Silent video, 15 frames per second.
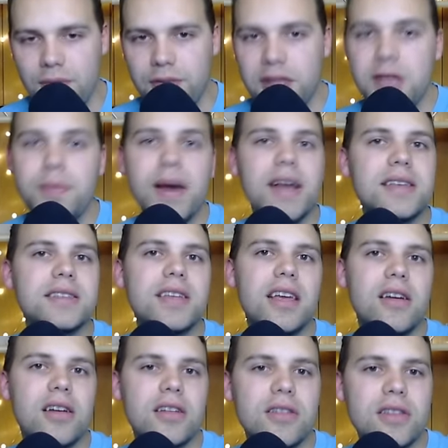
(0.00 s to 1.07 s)
the best
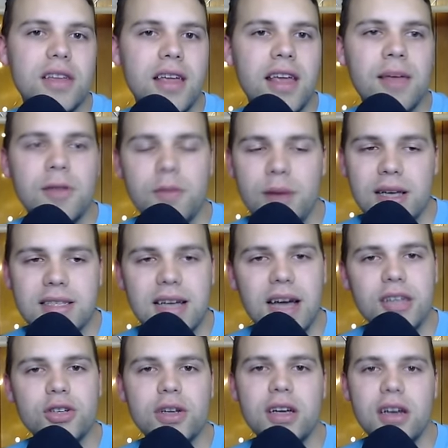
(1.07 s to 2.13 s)
character in the game, the best
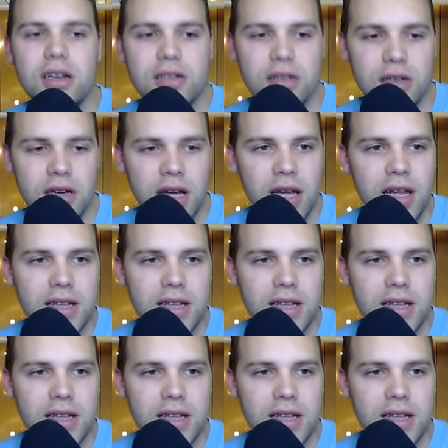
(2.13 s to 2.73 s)
Hydro character.